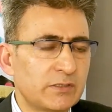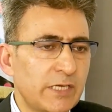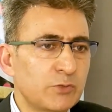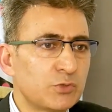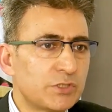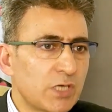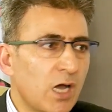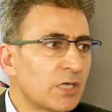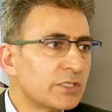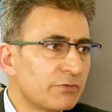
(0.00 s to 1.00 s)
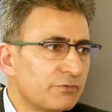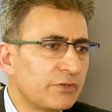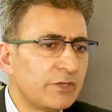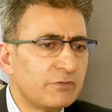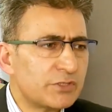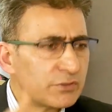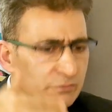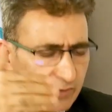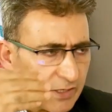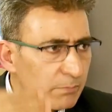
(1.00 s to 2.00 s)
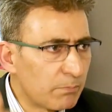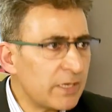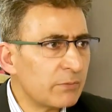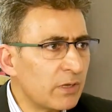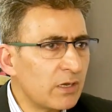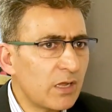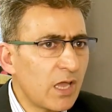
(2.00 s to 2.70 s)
that you charge a fee which is very minimal,